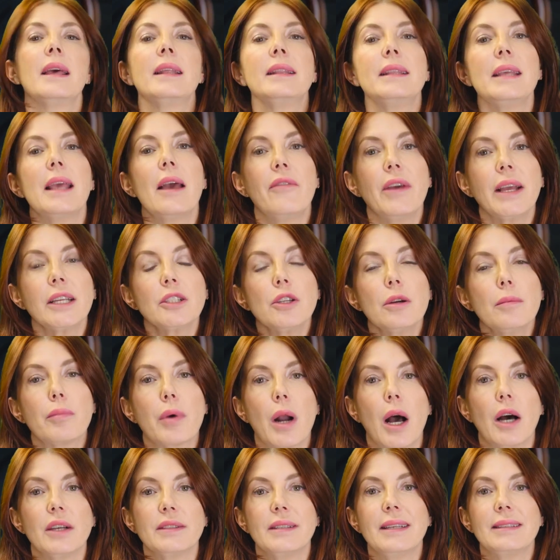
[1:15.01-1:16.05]
The eviction
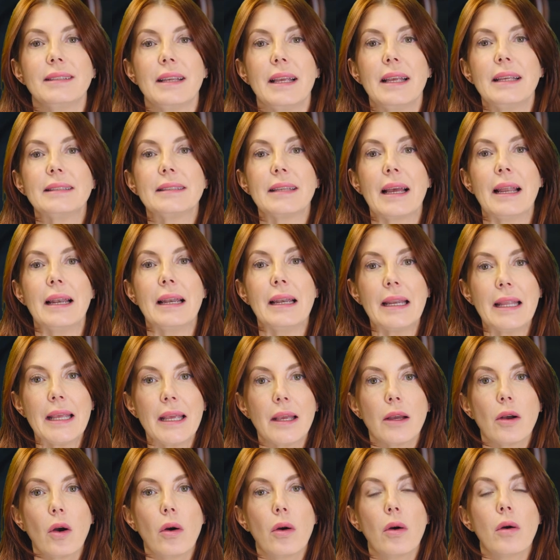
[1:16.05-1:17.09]
process is a
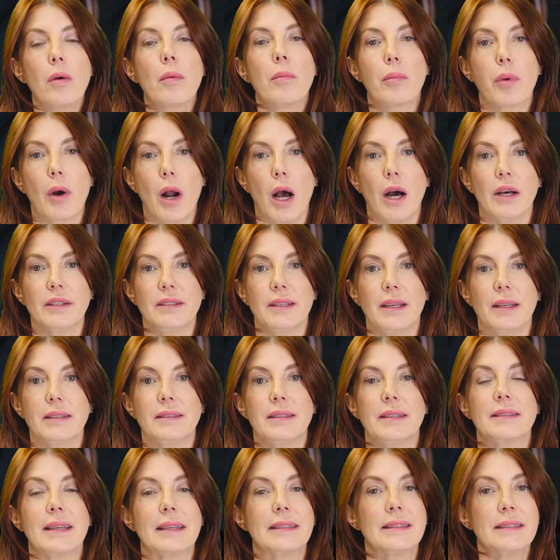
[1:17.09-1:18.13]
legal process,
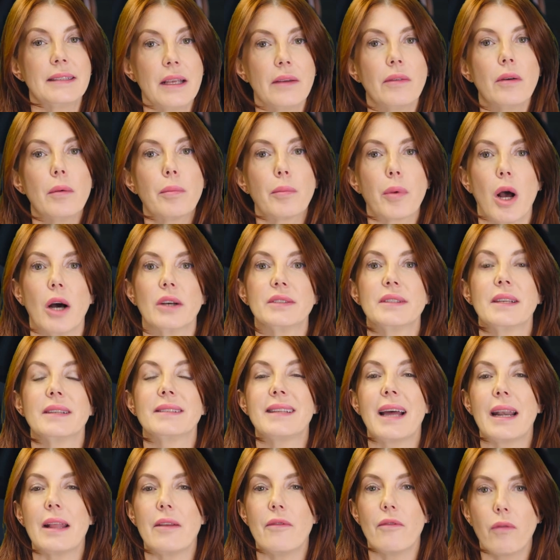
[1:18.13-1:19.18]
it's a civil process
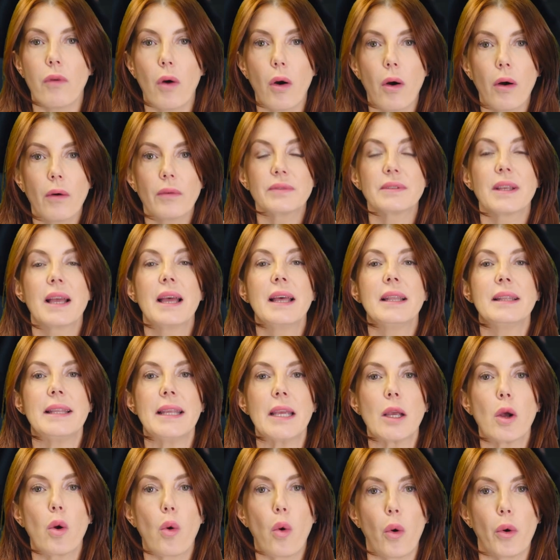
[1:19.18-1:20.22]
that involves
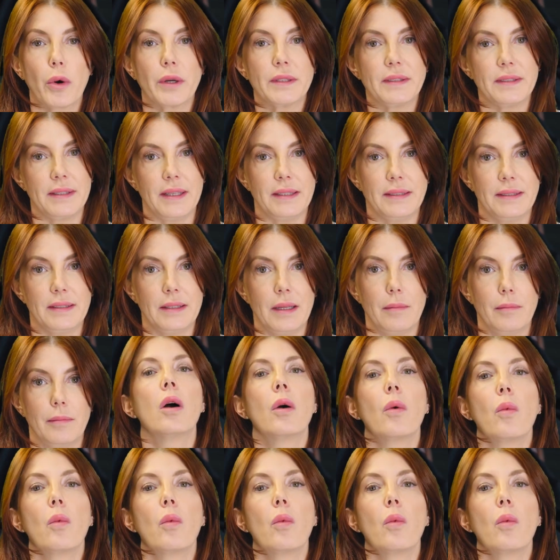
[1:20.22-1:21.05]
the court system.